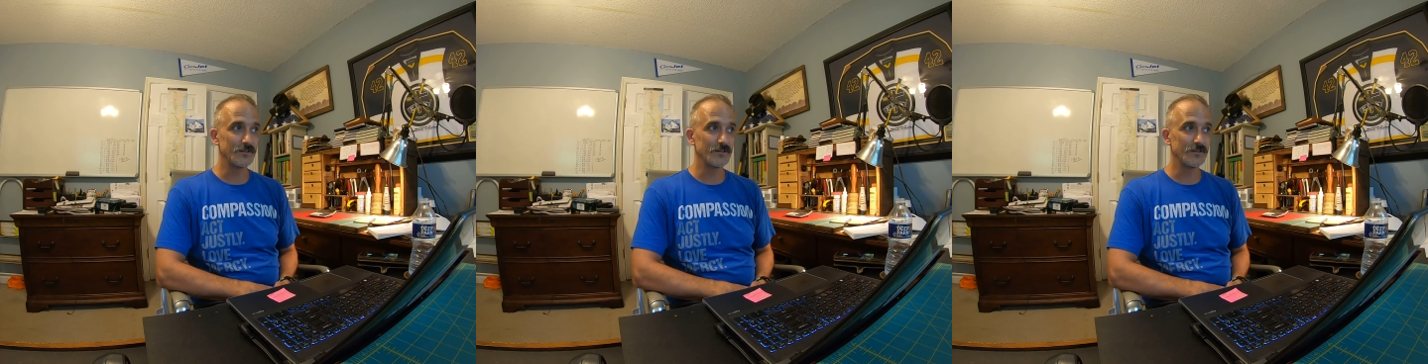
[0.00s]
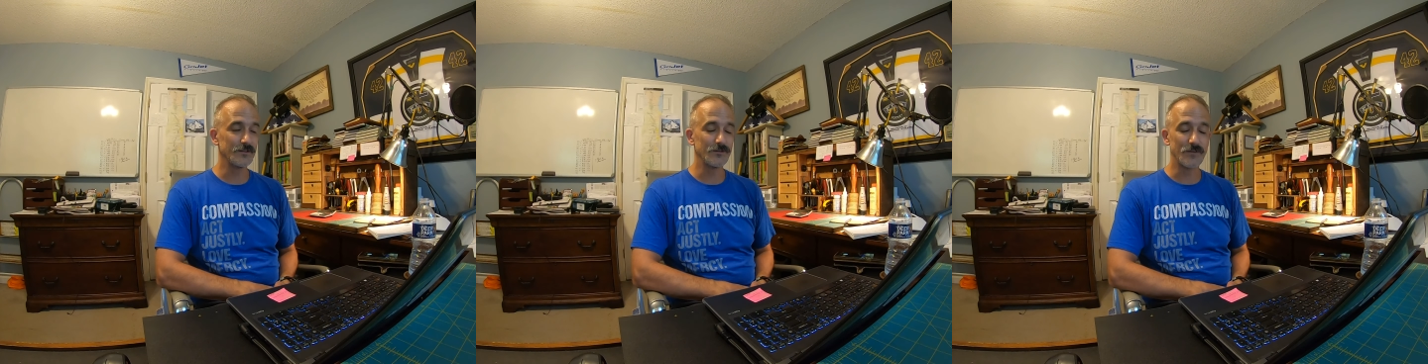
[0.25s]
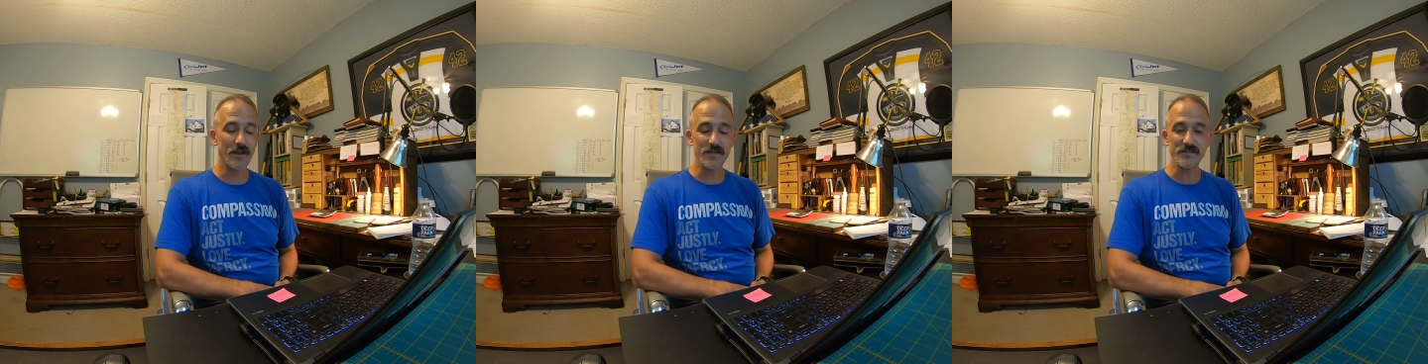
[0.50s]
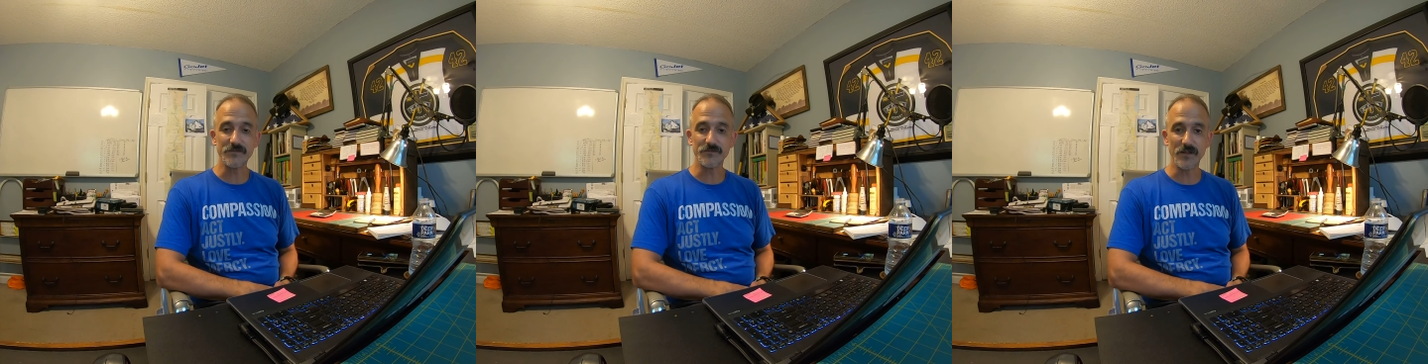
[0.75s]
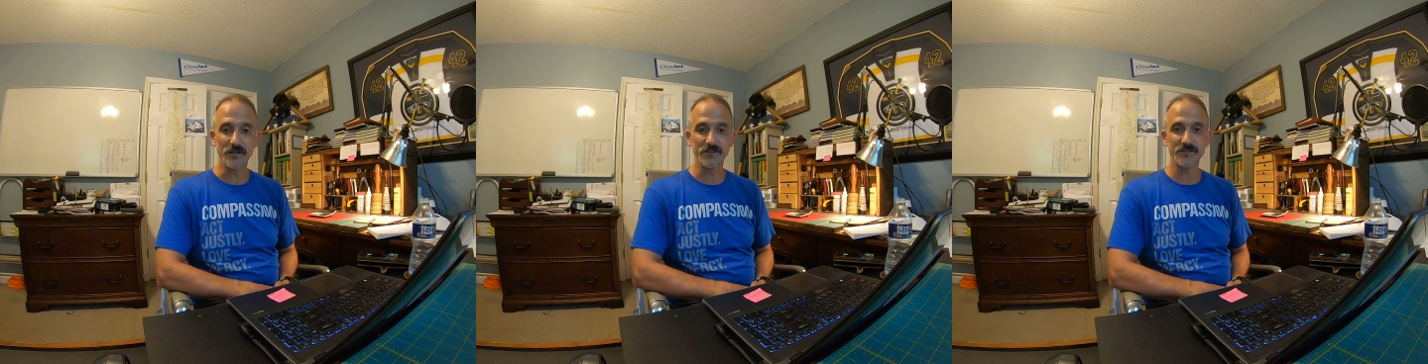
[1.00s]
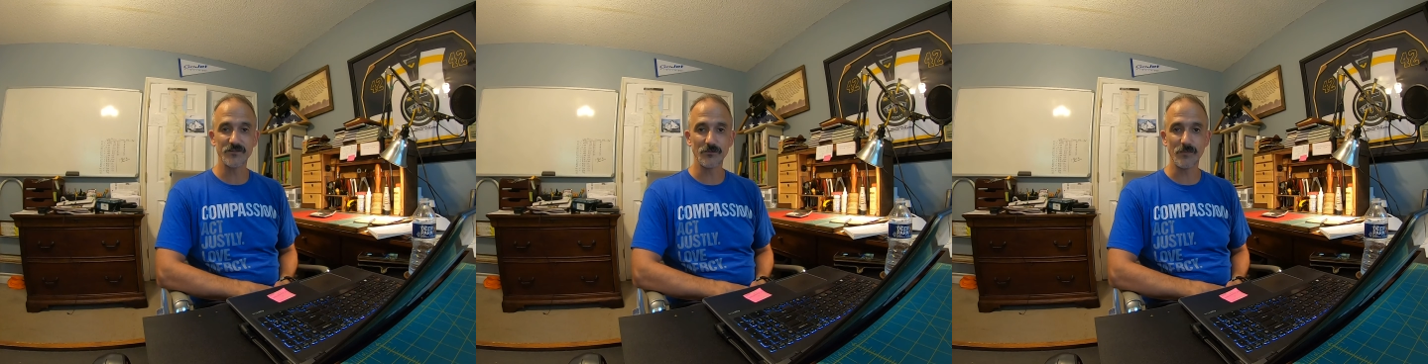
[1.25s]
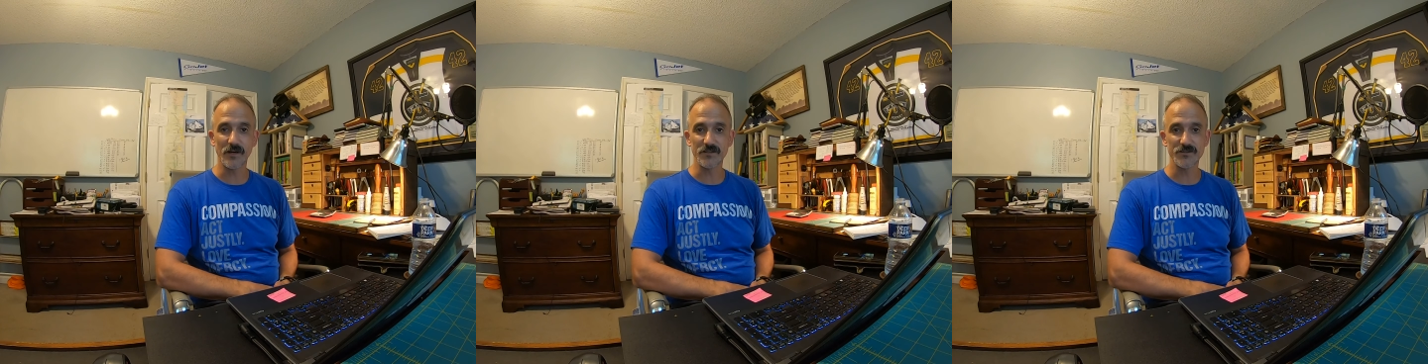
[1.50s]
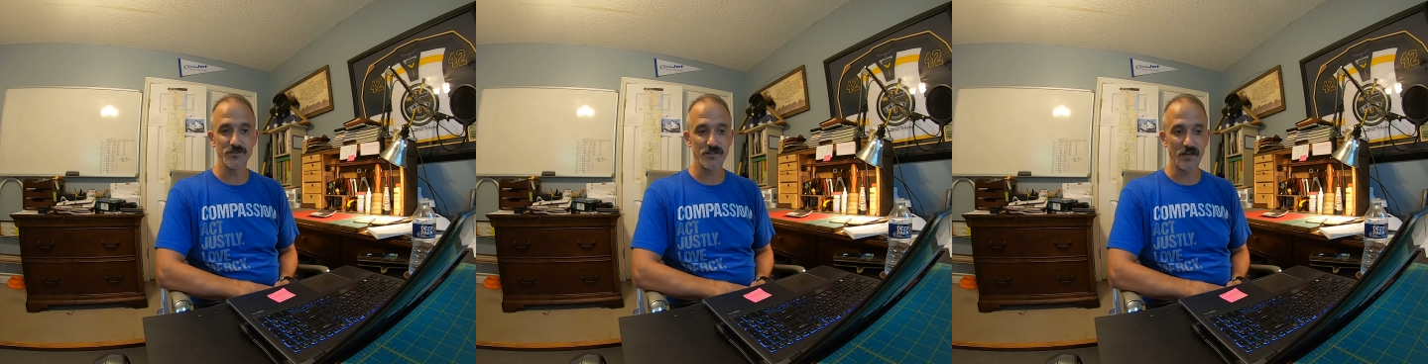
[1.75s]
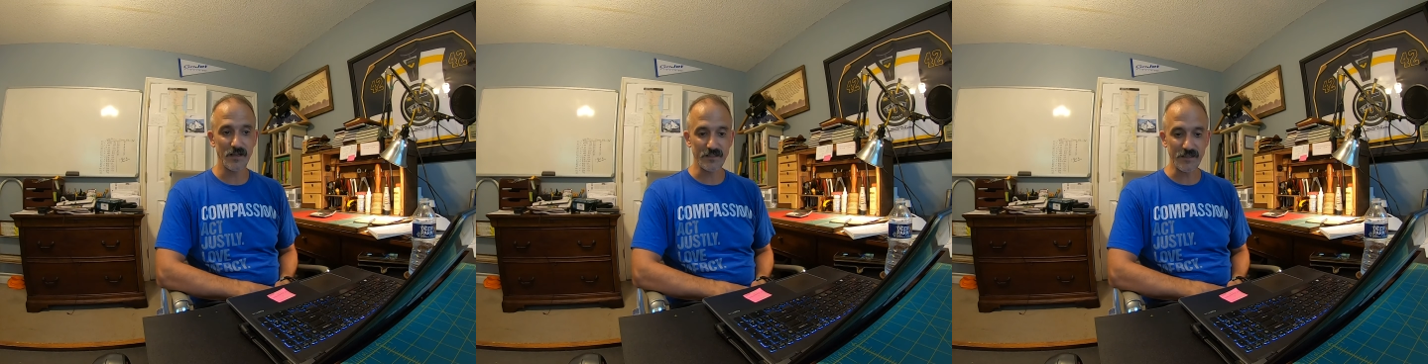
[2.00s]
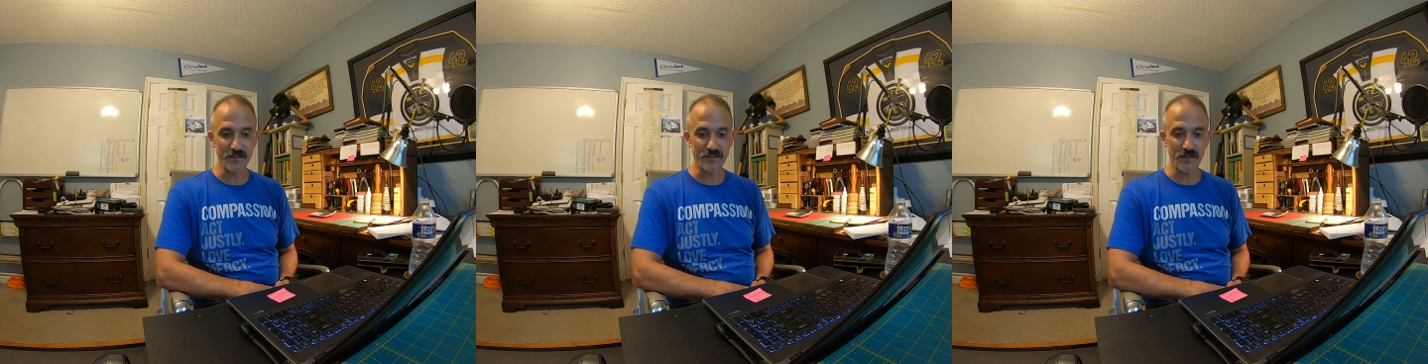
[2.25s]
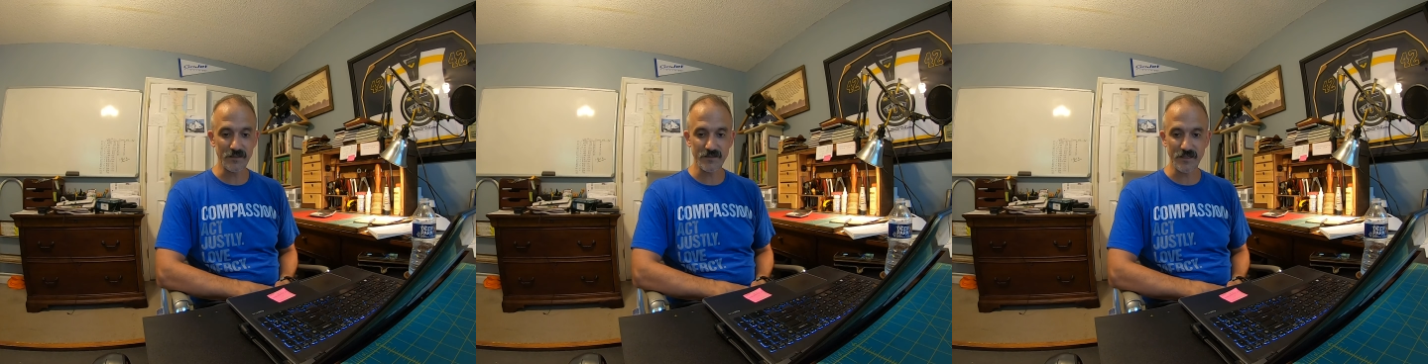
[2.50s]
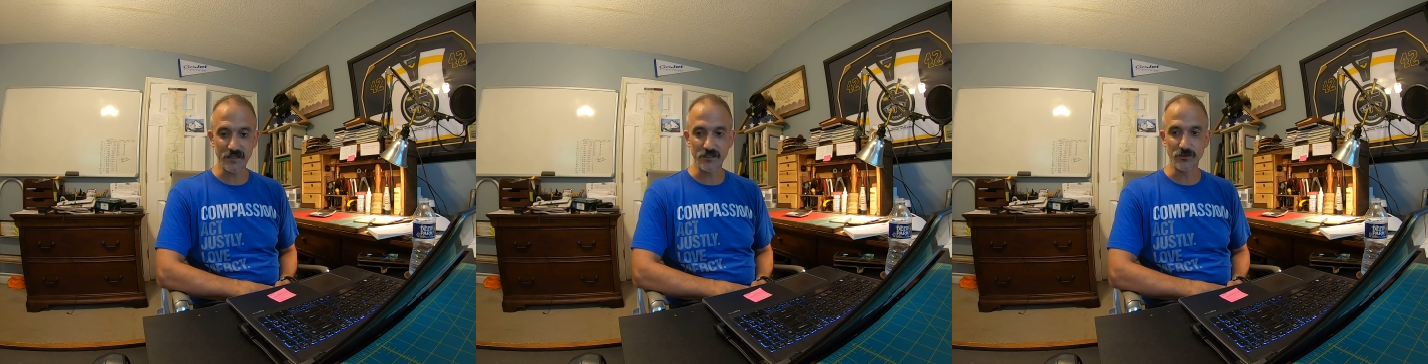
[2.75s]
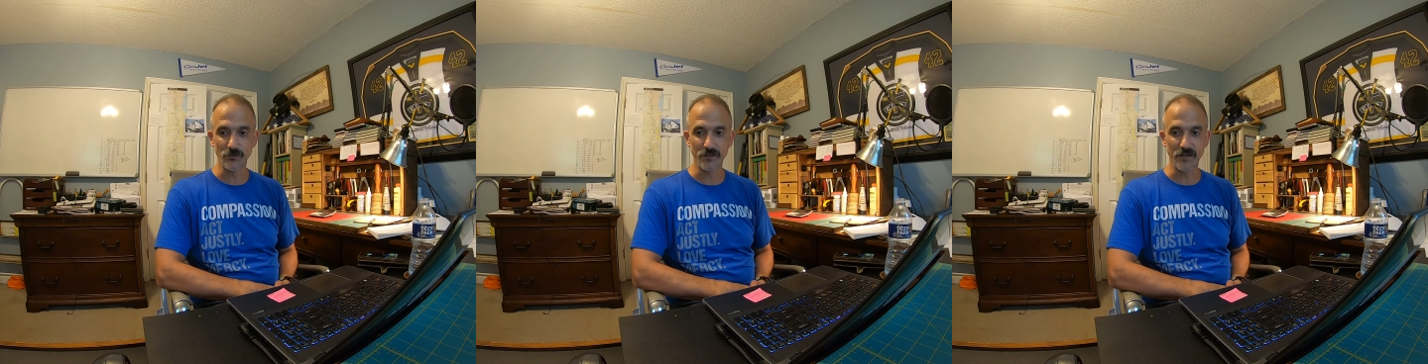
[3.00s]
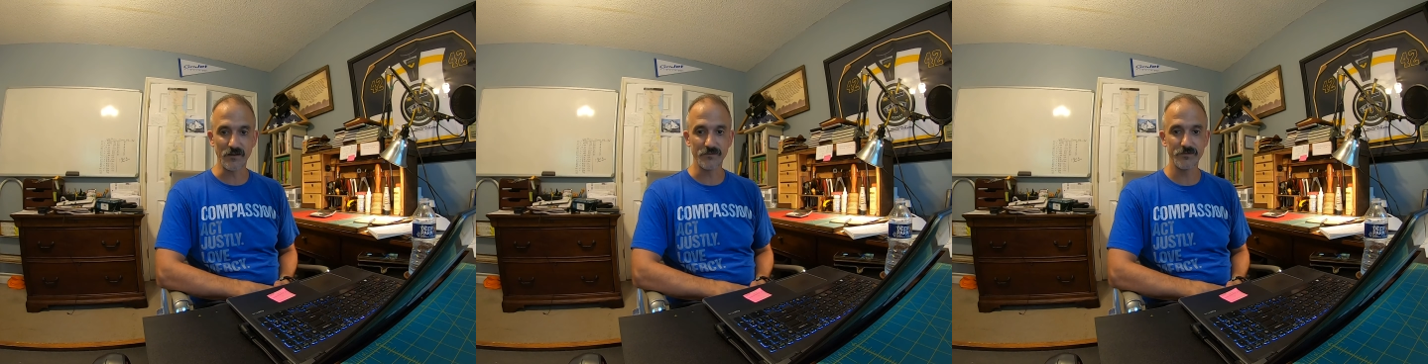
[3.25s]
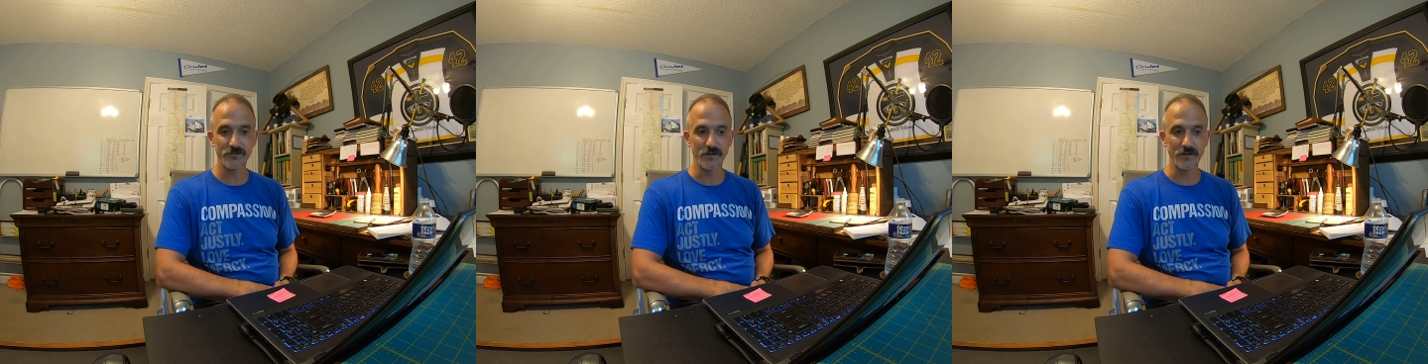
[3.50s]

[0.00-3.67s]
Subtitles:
You guys have done so much. I cannot thank you enough.